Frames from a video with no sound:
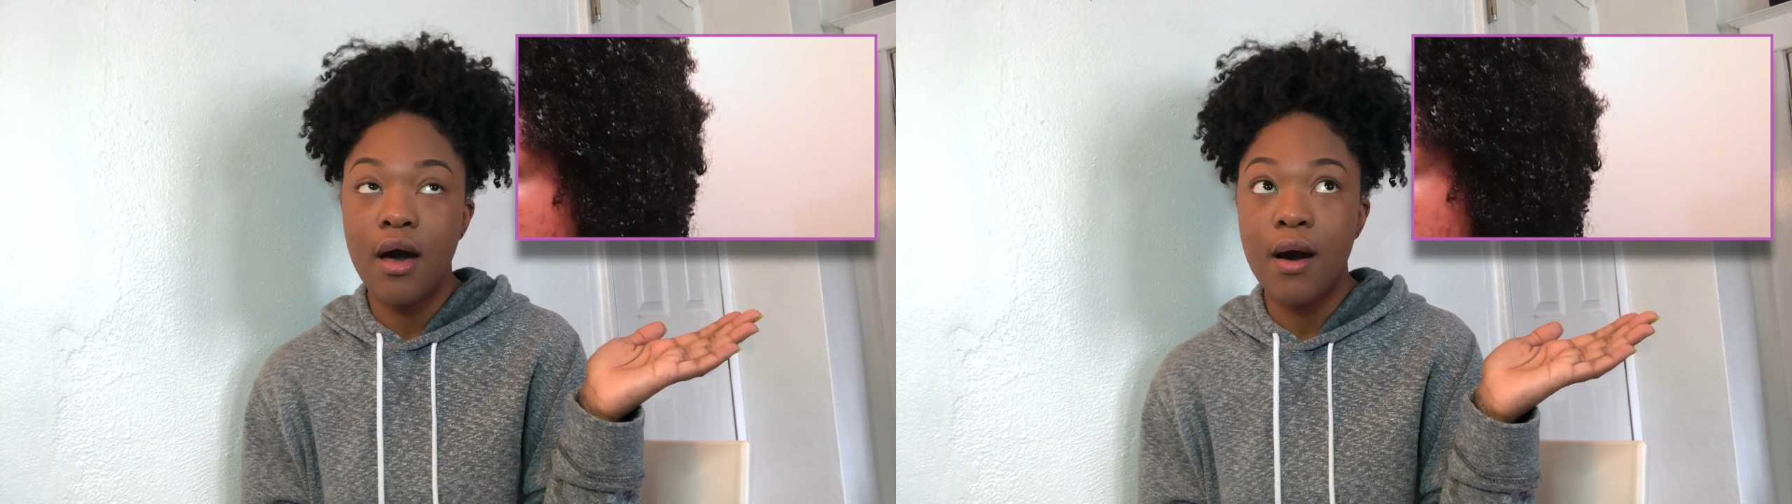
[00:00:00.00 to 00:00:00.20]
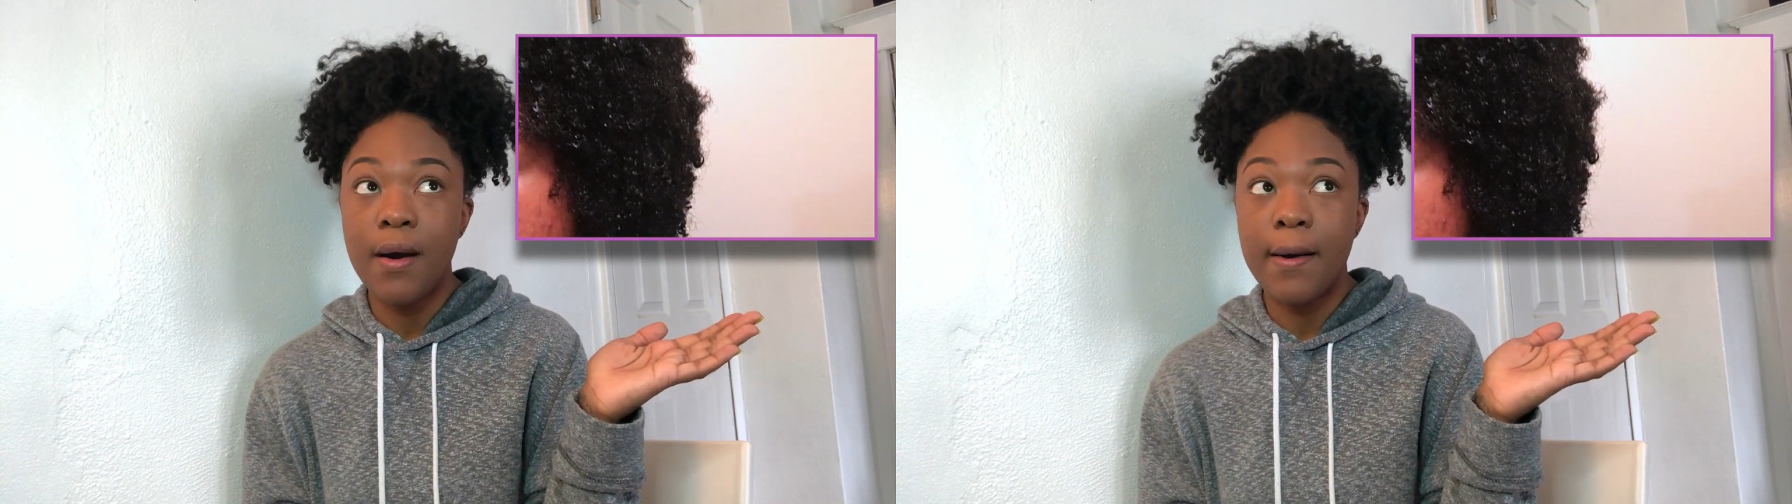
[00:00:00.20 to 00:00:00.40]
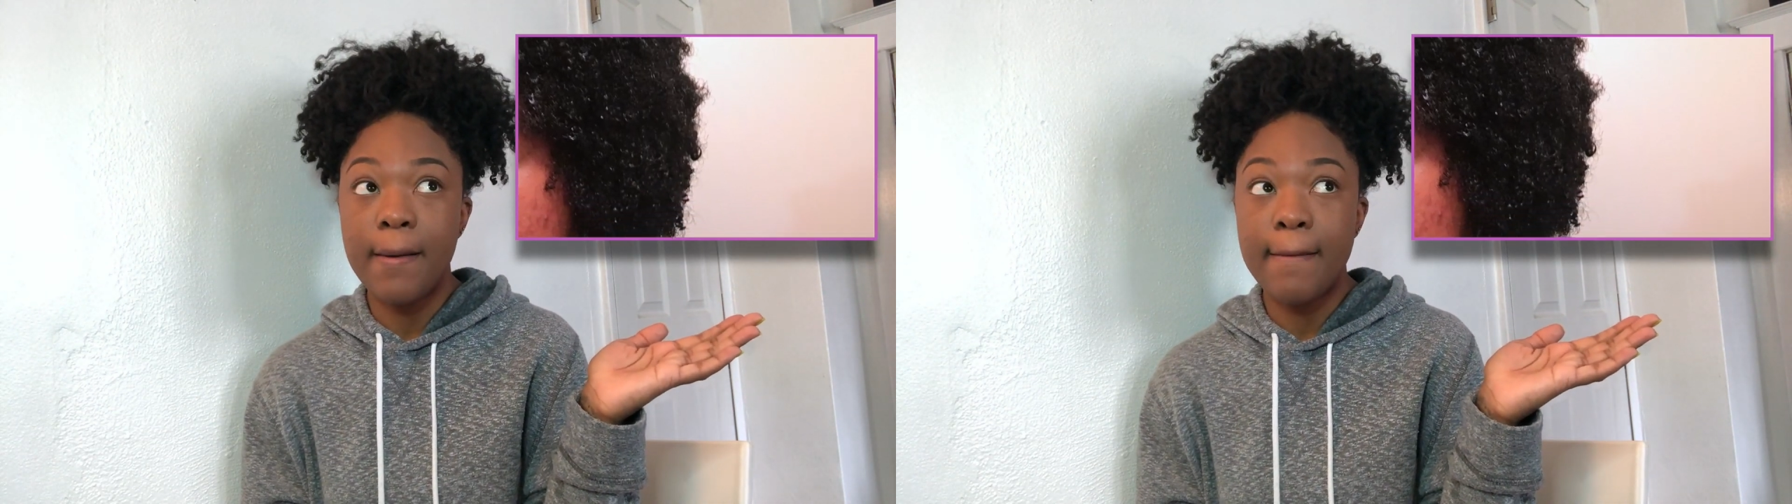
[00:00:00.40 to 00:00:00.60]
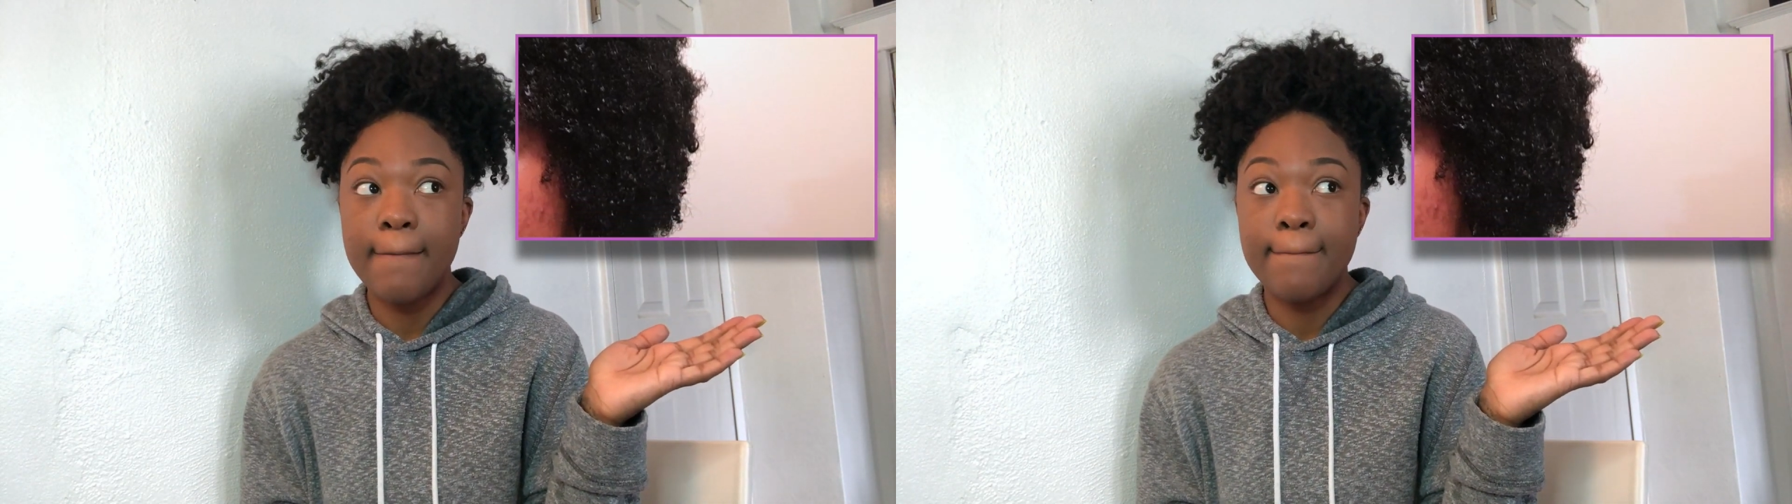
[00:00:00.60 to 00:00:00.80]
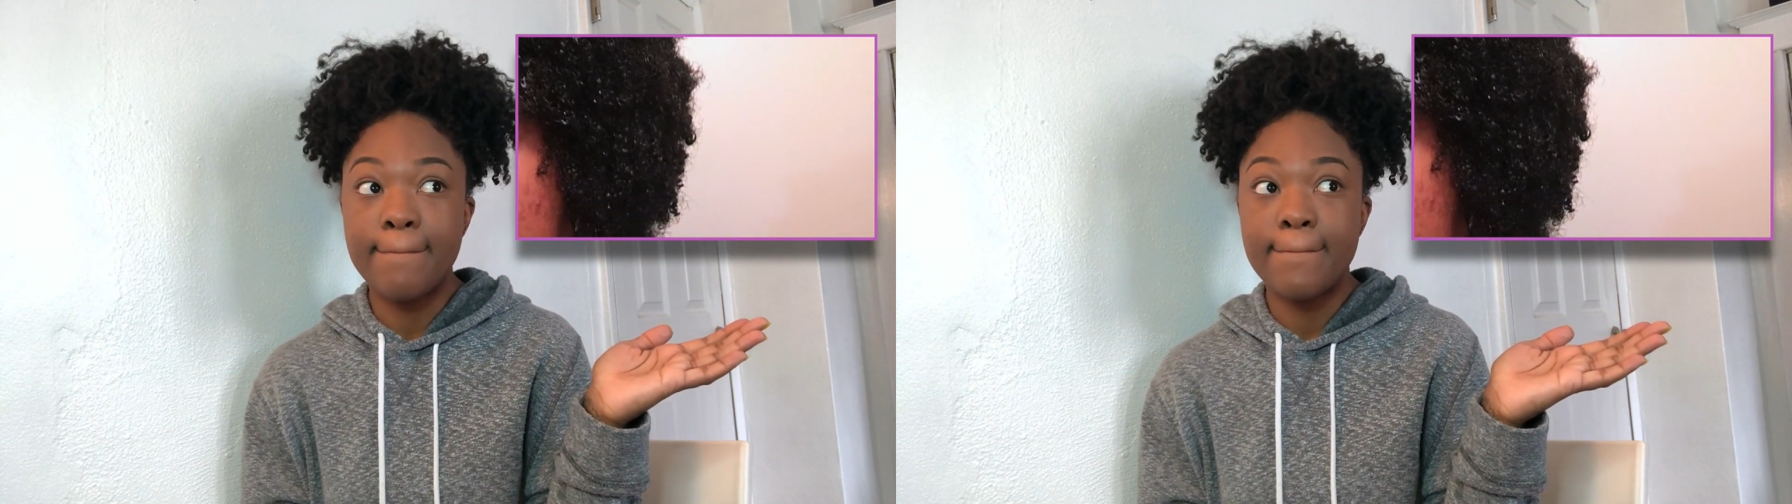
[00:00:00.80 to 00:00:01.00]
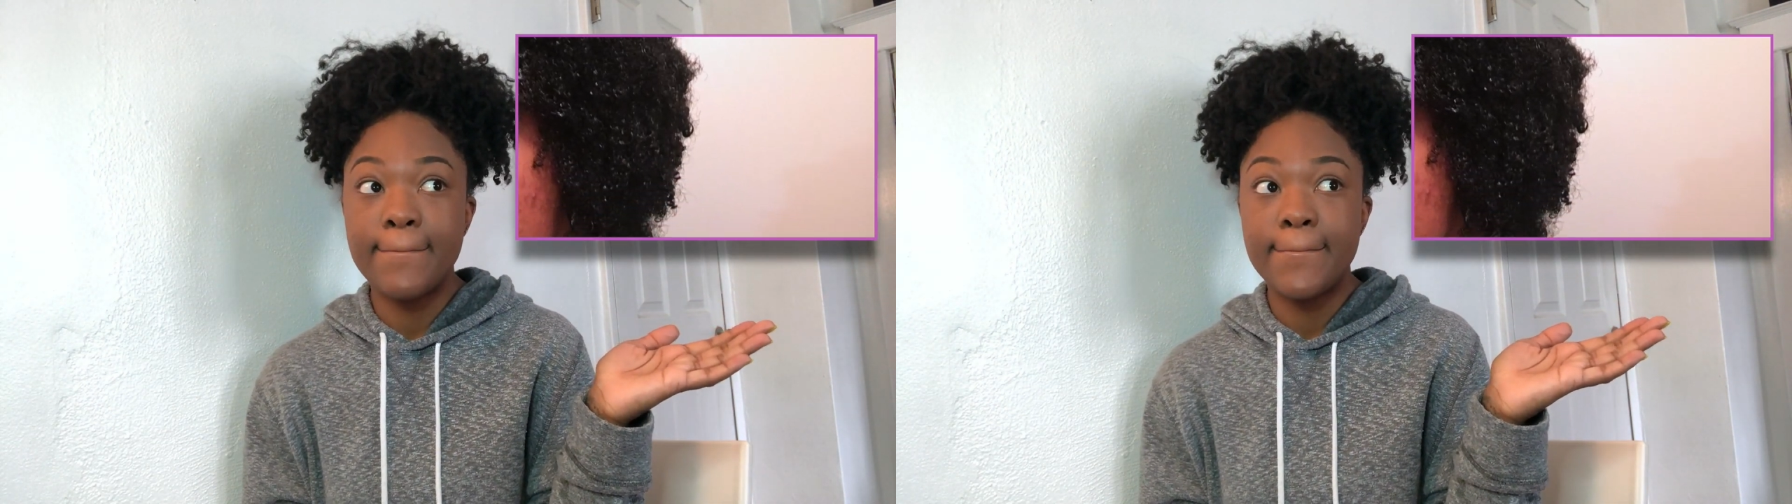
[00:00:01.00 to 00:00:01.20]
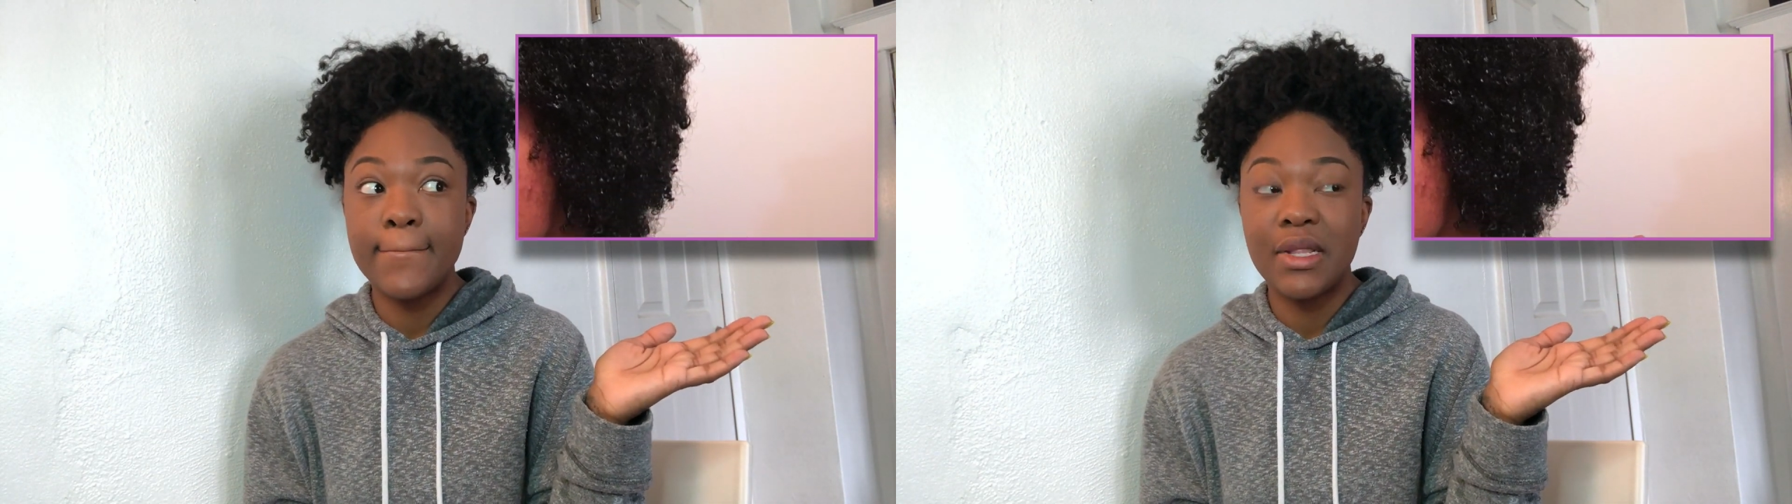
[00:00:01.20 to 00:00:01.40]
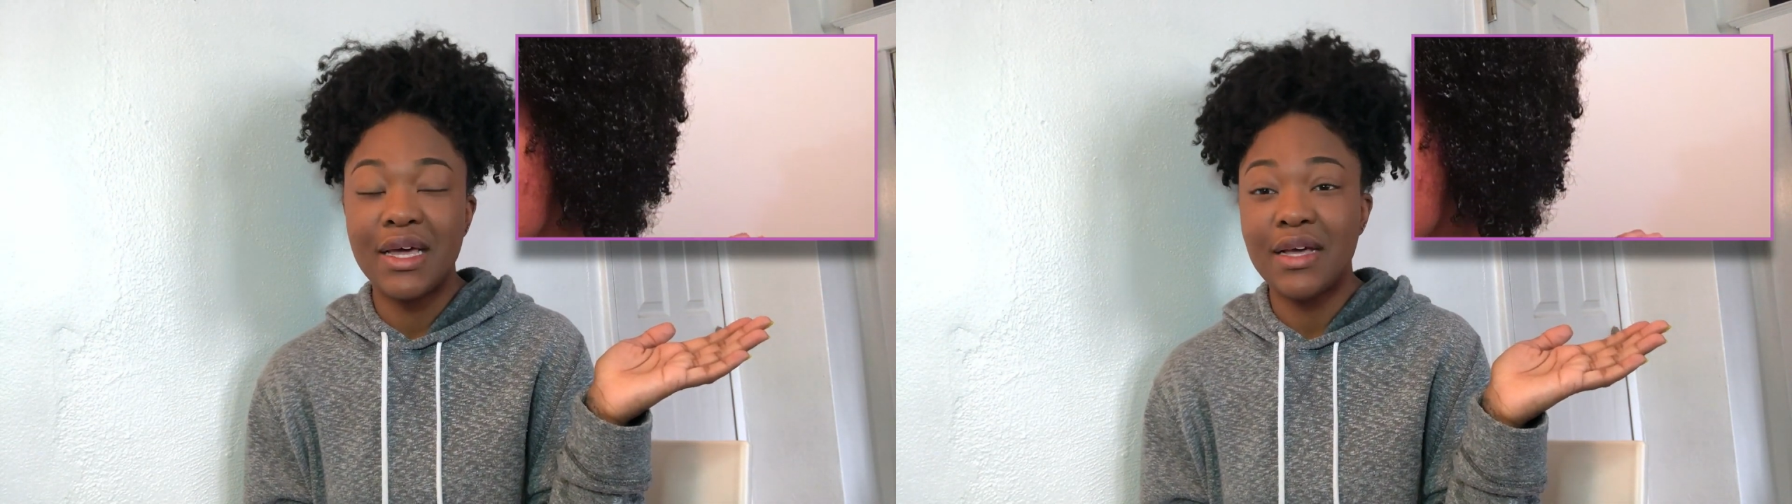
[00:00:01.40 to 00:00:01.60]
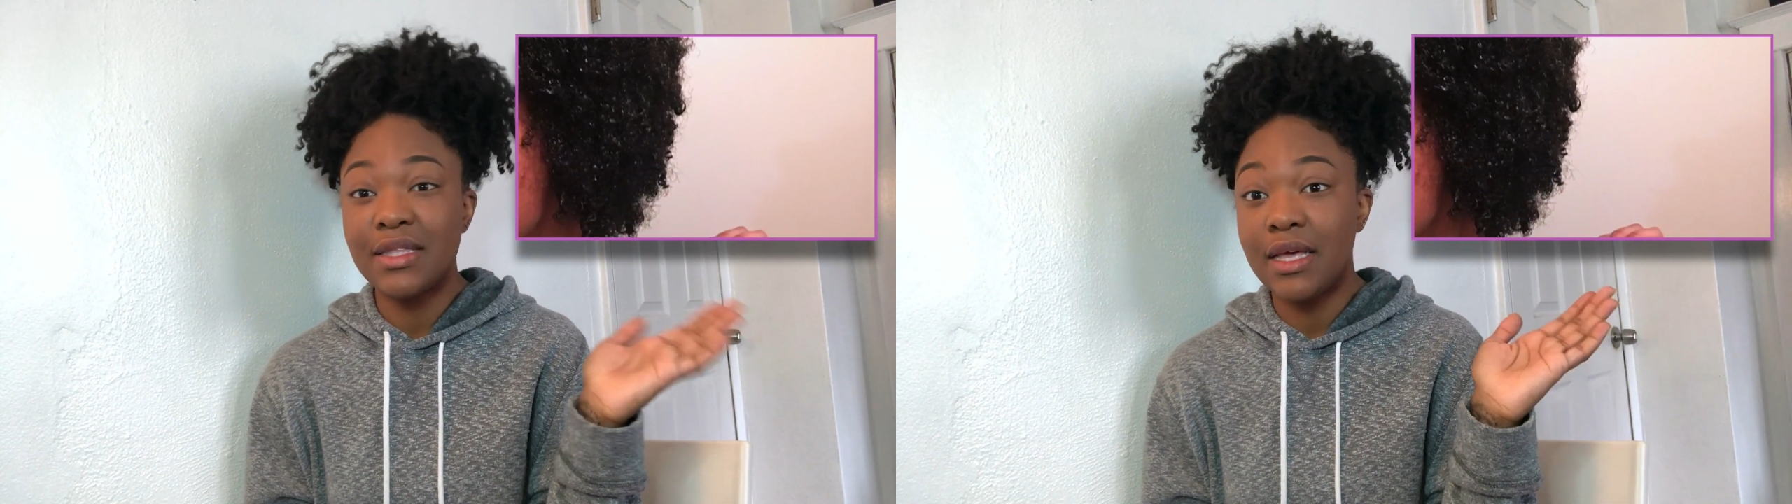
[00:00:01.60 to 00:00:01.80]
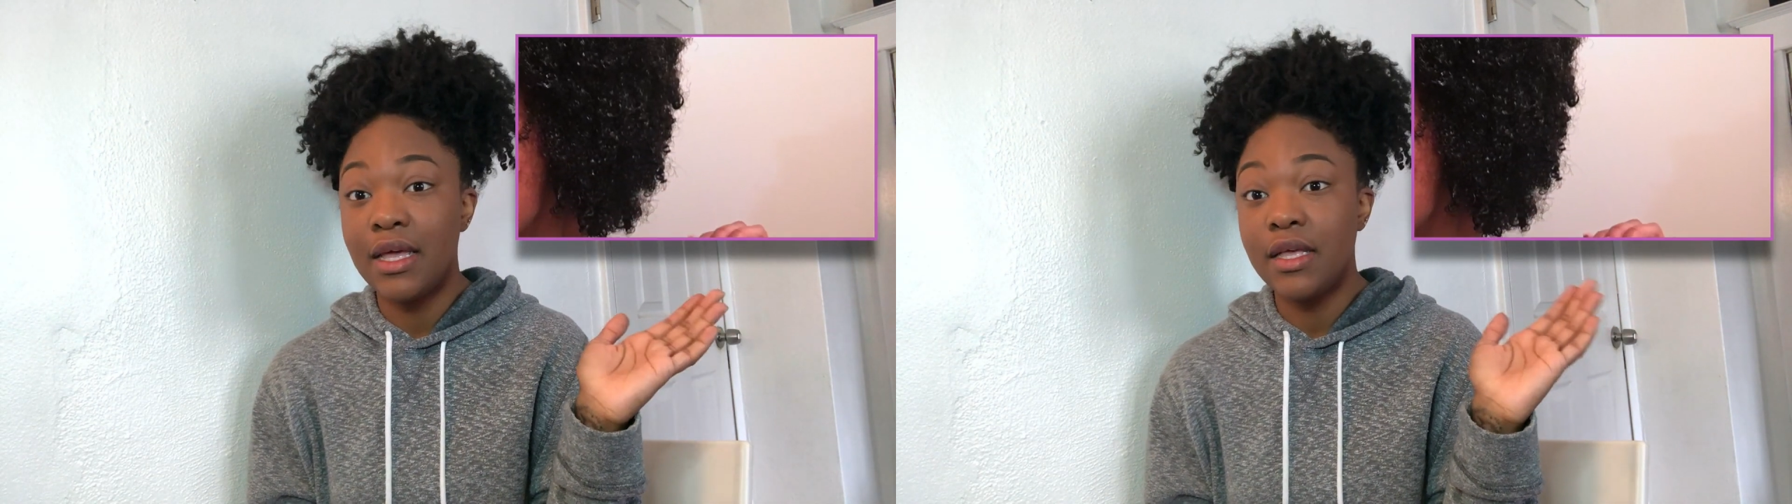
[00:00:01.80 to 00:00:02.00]
Like I
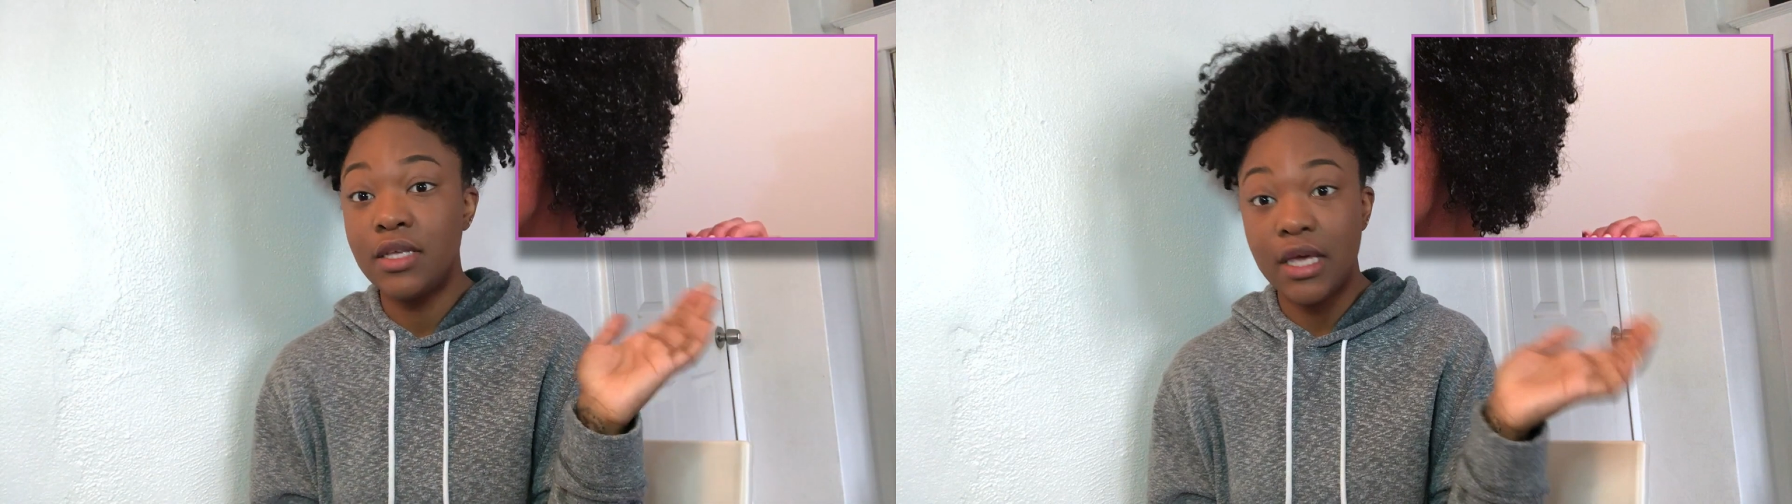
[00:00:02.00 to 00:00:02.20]
said,